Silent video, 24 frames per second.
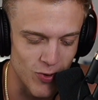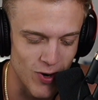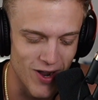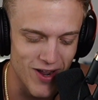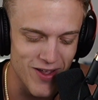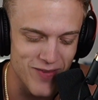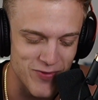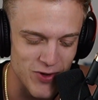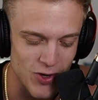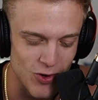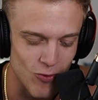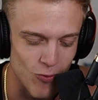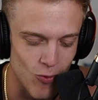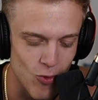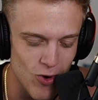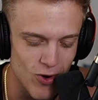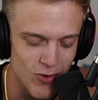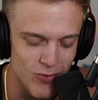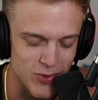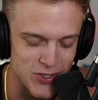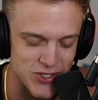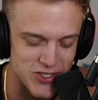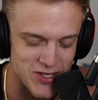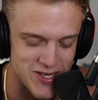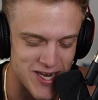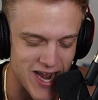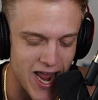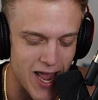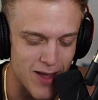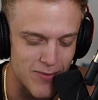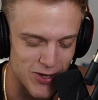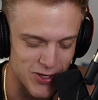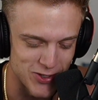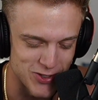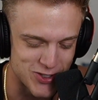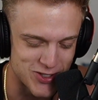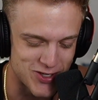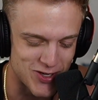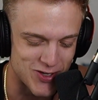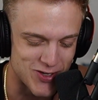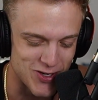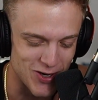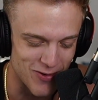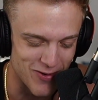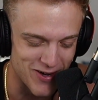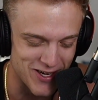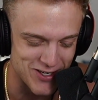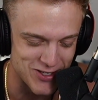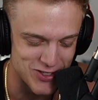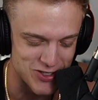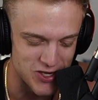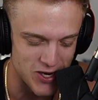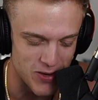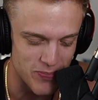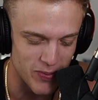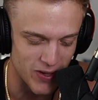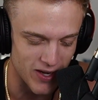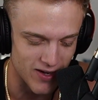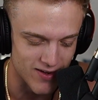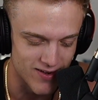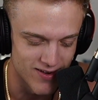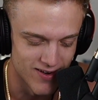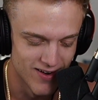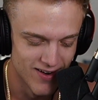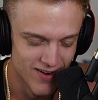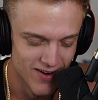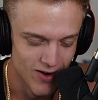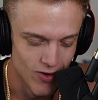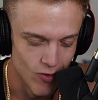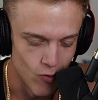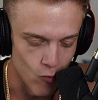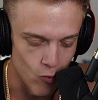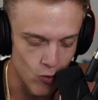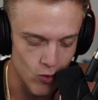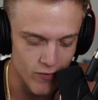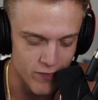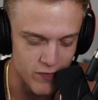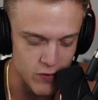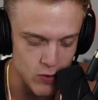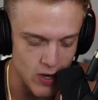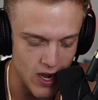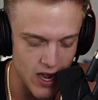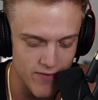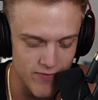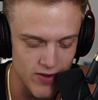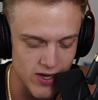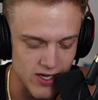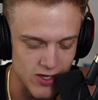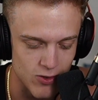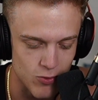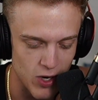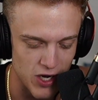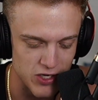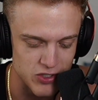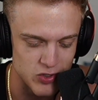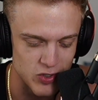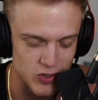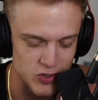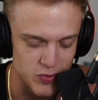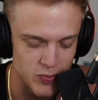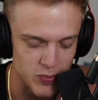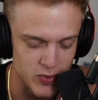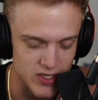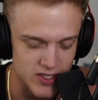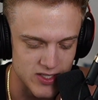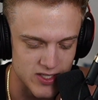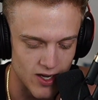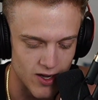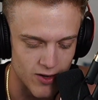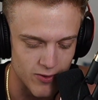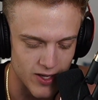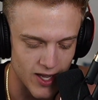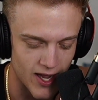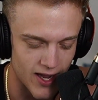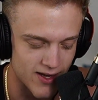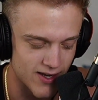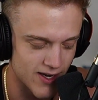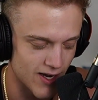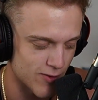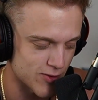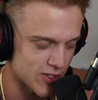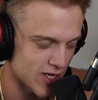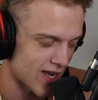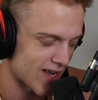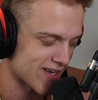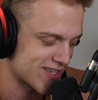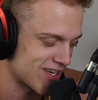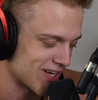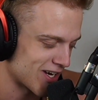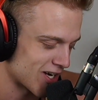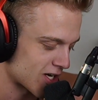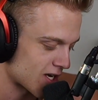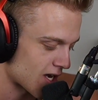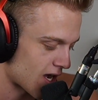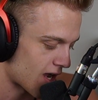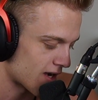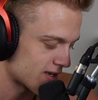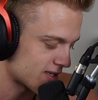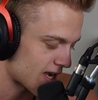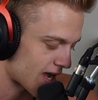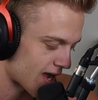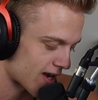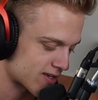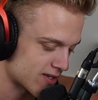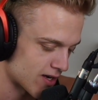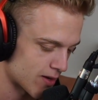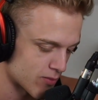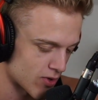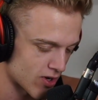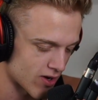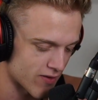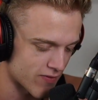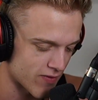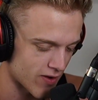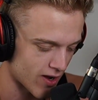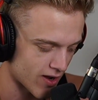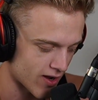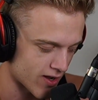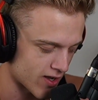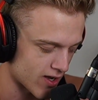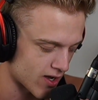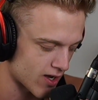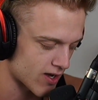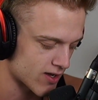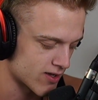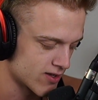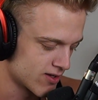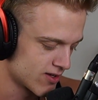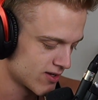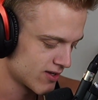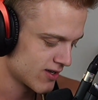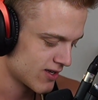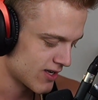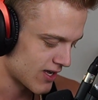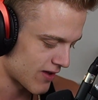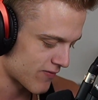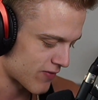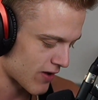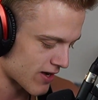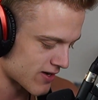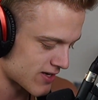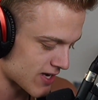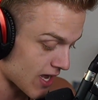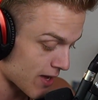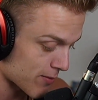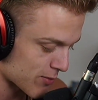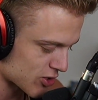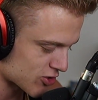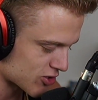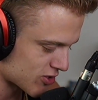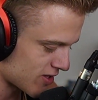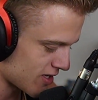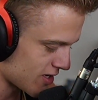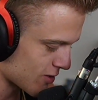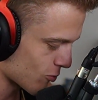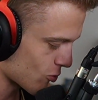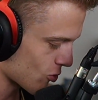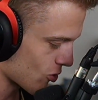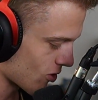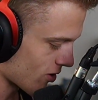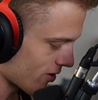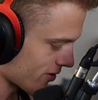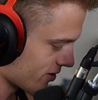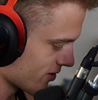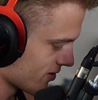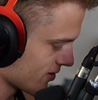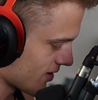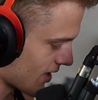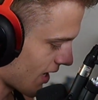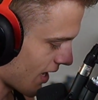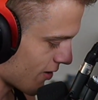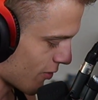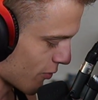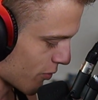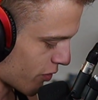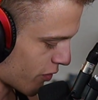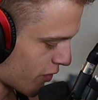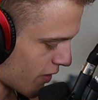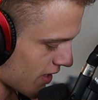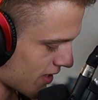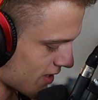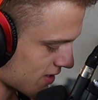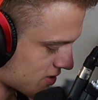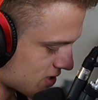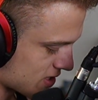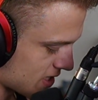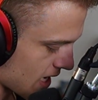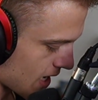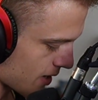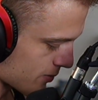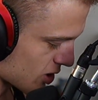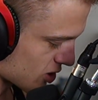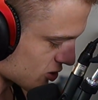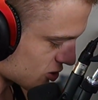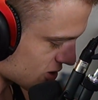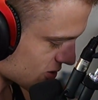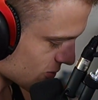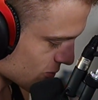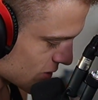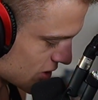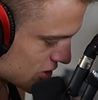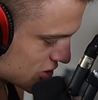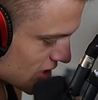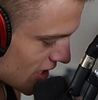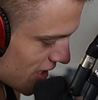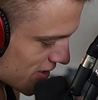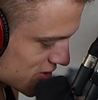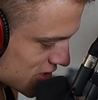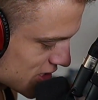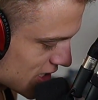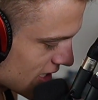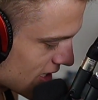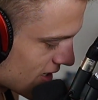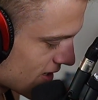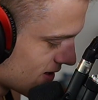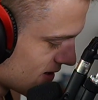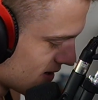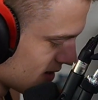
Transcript: if your word was damaged during shipping, or if you have any questions, please. Okay, now it's asking a contact number if I uh, if I damaged the award. I don't think it's damaged. We shall see.